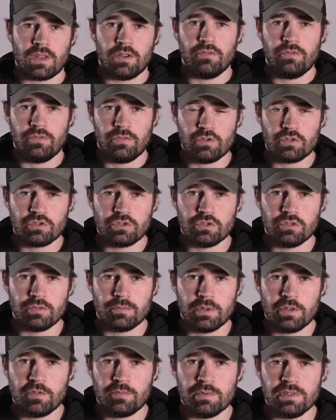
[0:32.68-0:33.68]
Functional
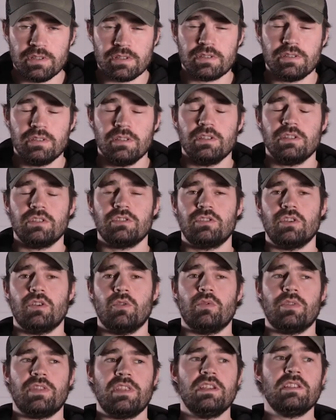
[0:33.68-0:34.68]
movement.
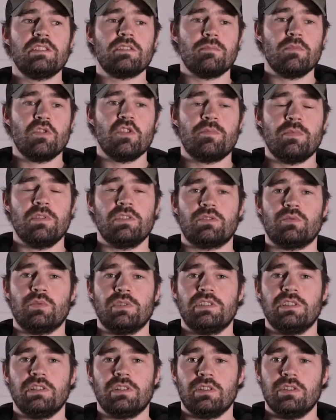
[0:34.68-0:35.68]
So these are movements
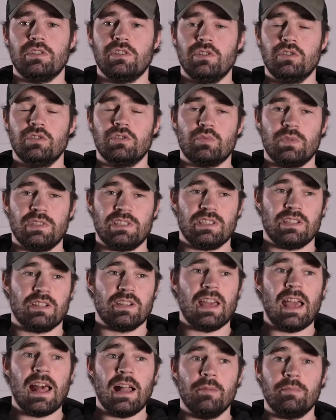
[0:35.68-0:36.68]
which you can use, which are going
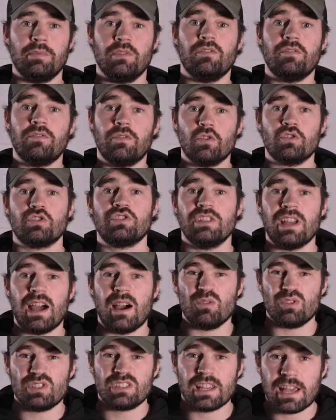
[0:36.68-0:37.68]
to help you function
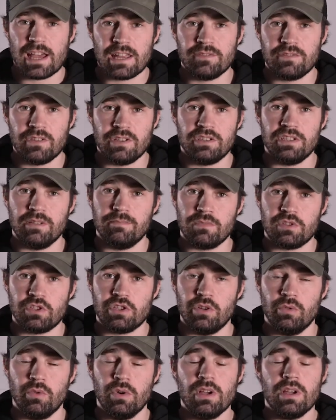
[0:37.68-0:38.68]
outside of the gym
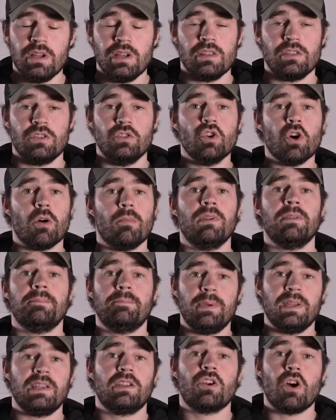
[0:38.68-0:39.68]
too. They're normally
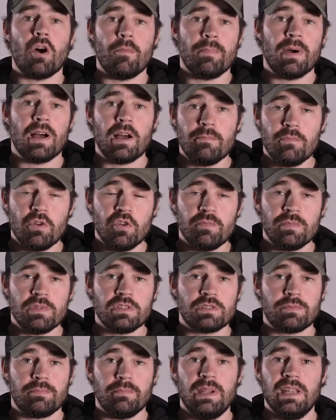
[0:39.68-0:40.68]
big compound
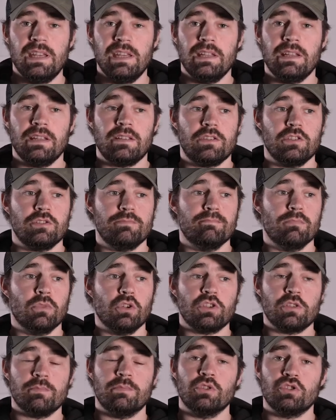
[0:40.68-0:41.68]
movements, meaning there's
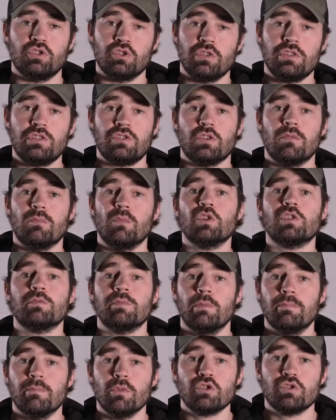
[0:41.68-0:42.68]
multiple joints or
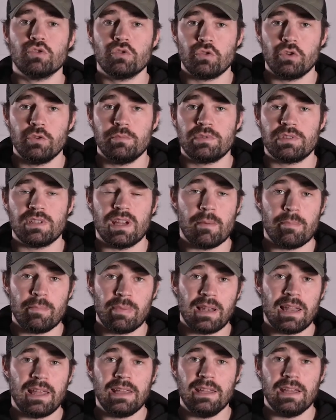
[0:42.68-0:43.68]
multiple muscle groups at
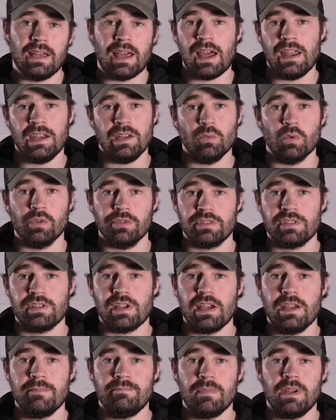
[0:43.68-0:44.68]
play at any one
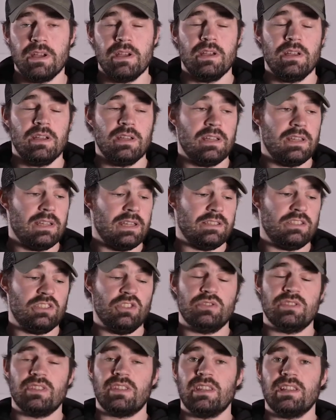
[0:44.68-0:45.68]
time. It's
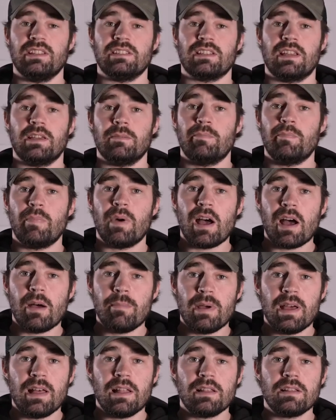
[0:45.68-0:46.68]
using things like
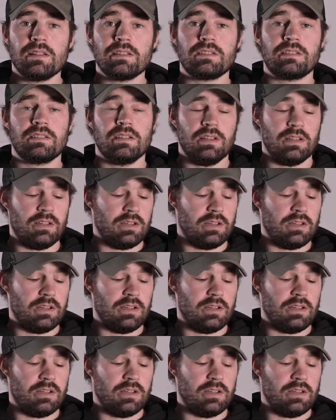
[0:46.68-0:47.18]
barbells,